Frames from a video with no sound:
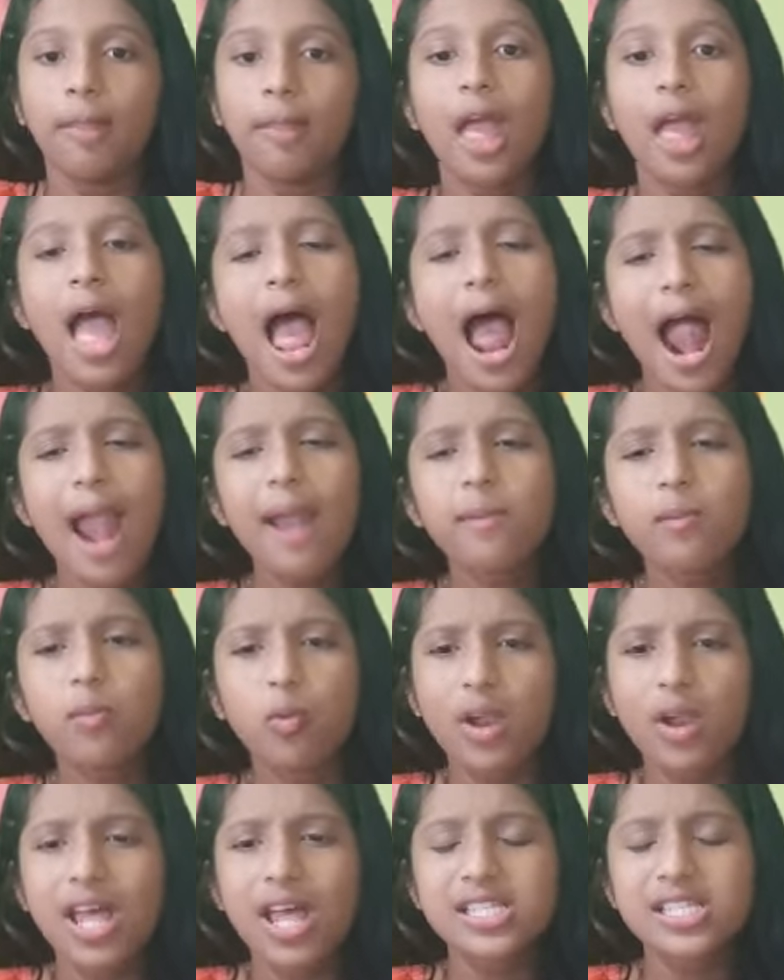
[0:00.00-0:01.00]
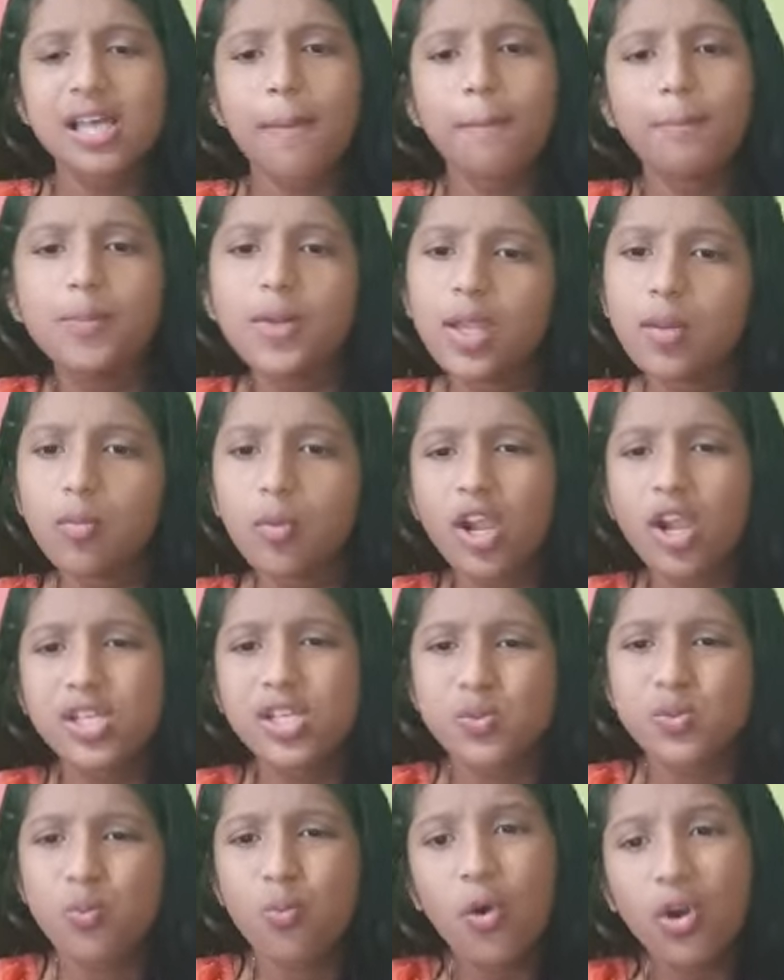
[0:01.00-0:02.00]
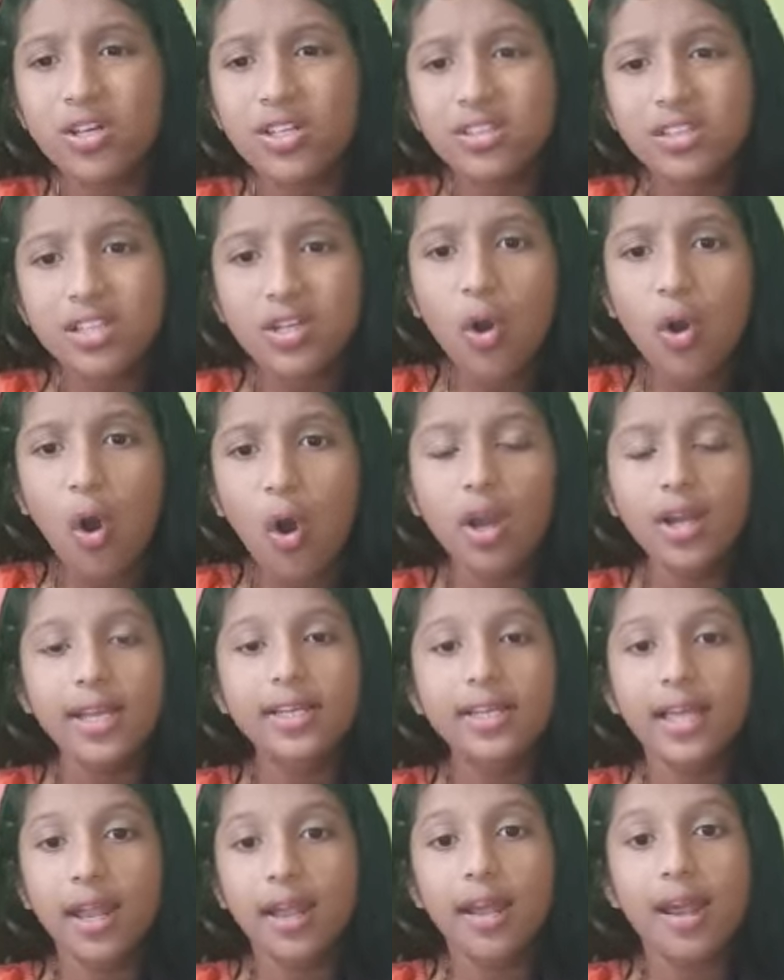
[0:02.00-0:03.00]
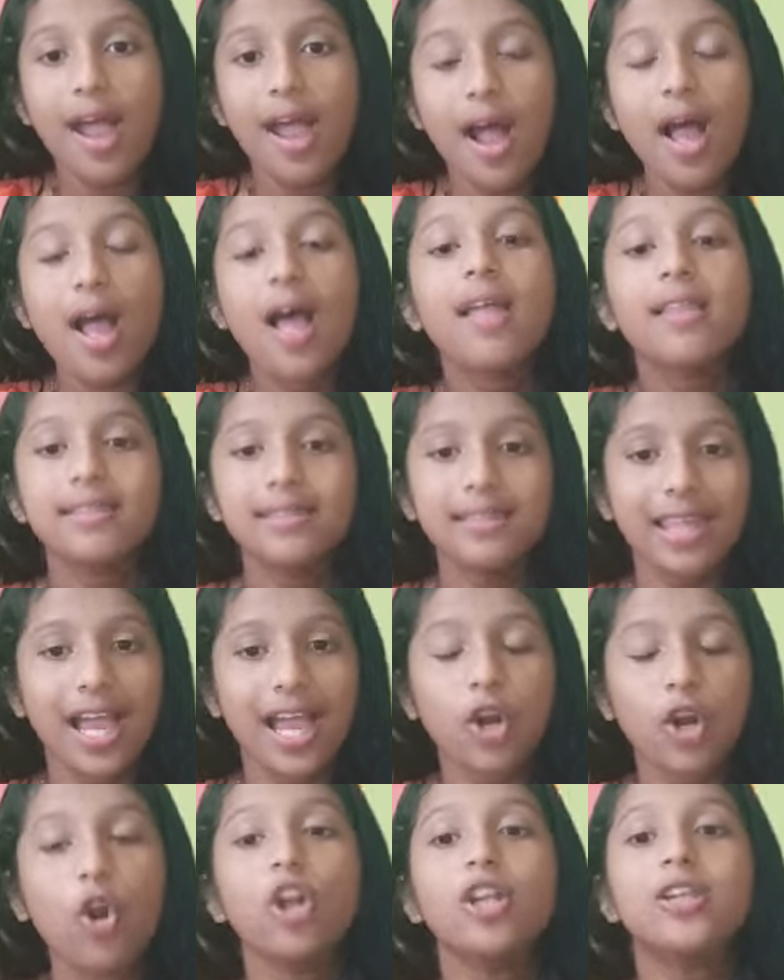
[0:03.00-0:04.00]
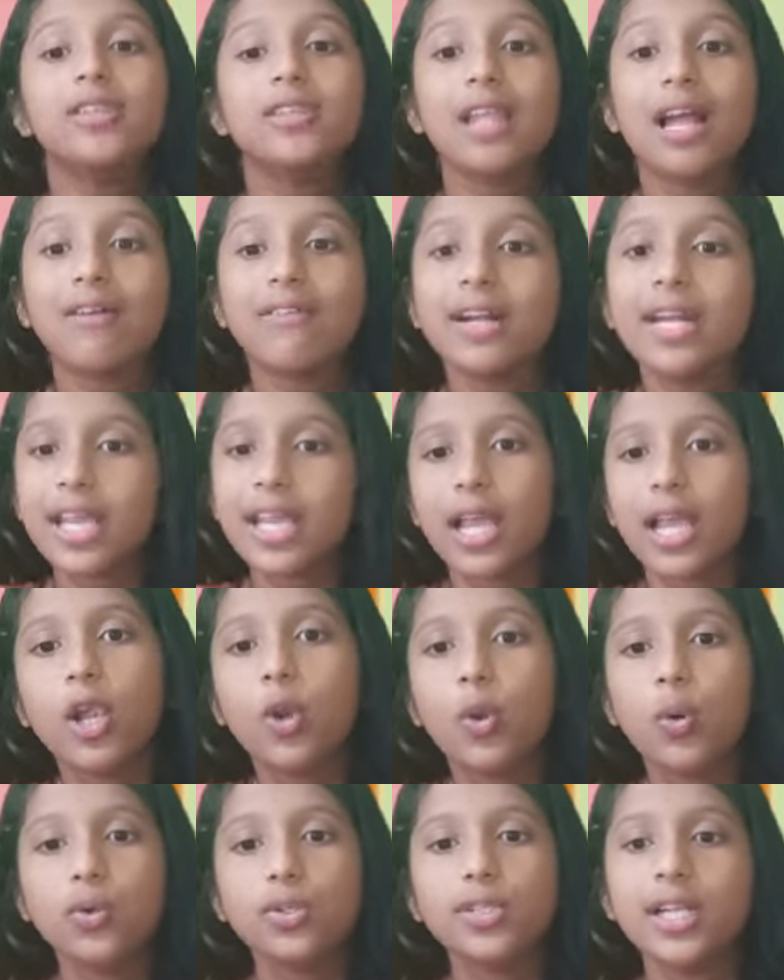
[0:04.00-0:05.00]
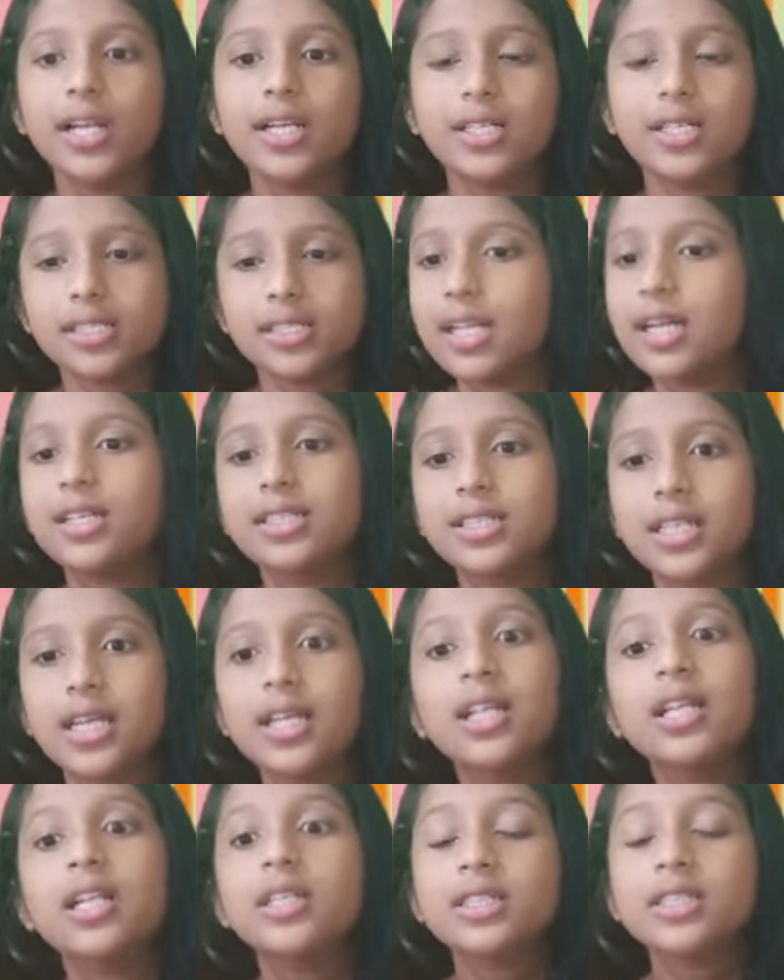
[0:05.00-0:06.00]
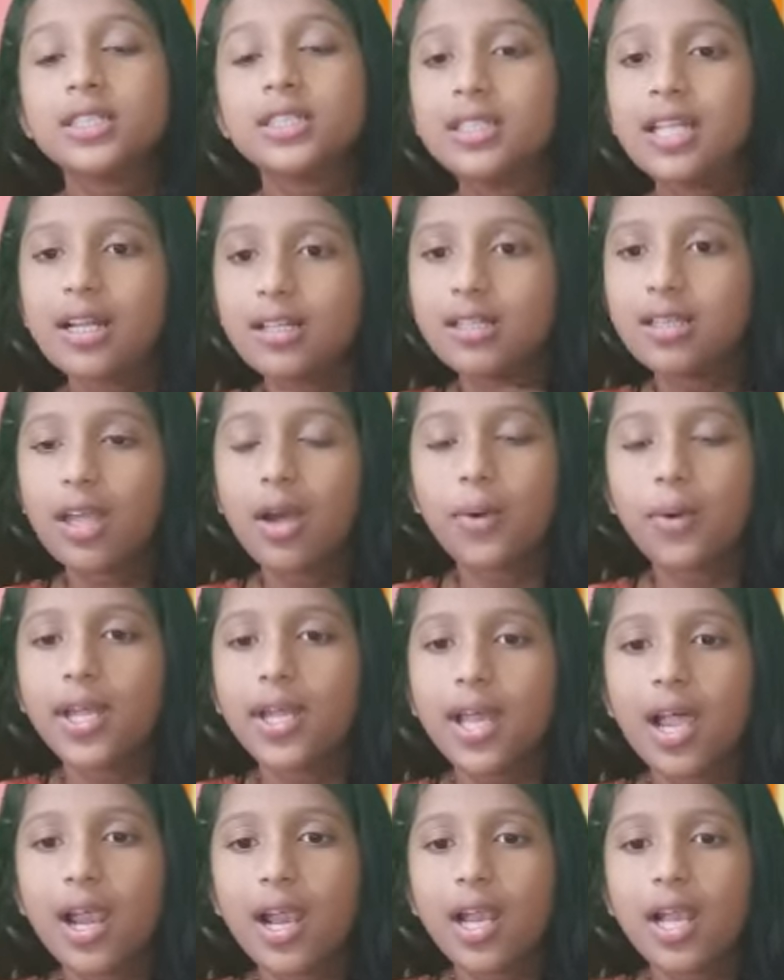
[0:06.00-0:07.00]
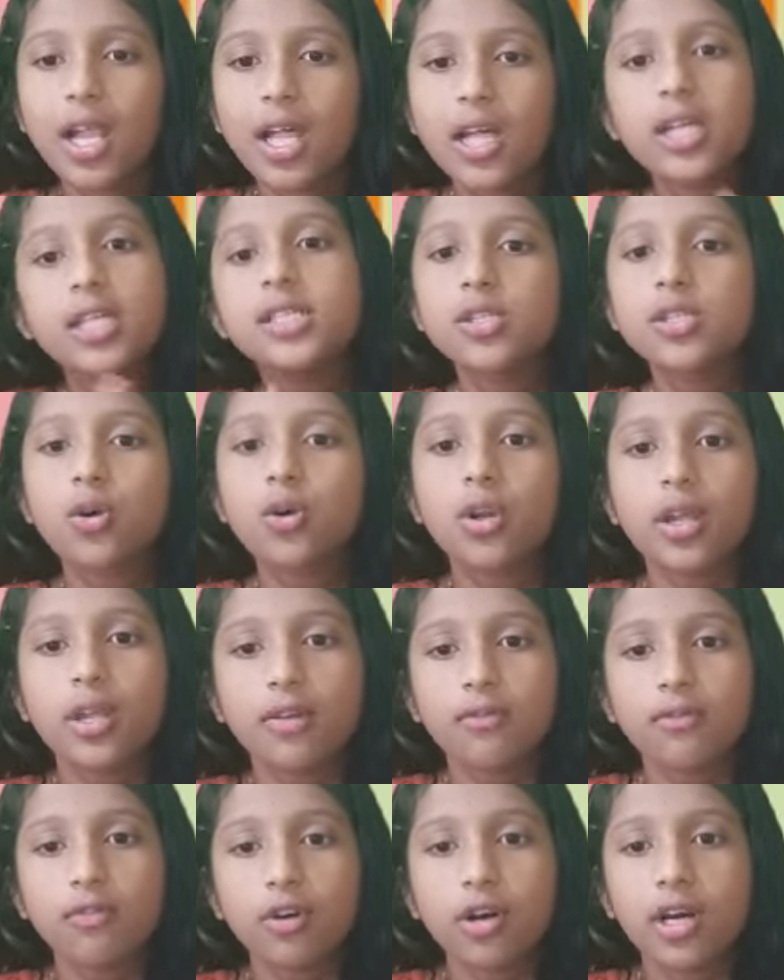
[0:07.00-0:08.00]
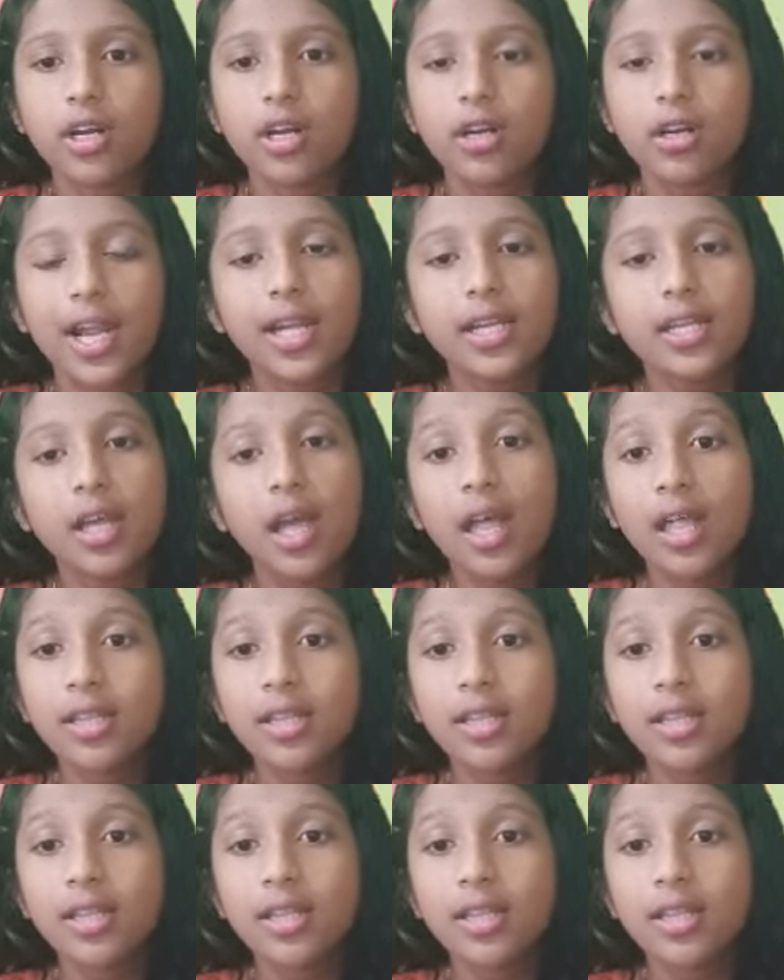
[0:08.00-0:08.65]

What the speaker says: And molars are premolars. What are they called in Kannada? They are called davade hallu. Their davade hall is growing for her, right?